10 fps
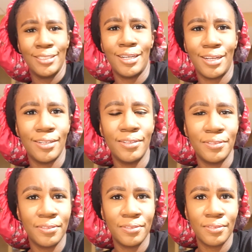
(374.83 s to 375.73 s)

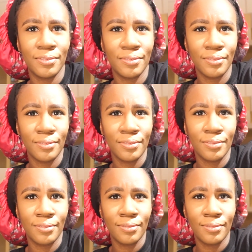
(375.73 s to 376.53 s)
Nobody speaks.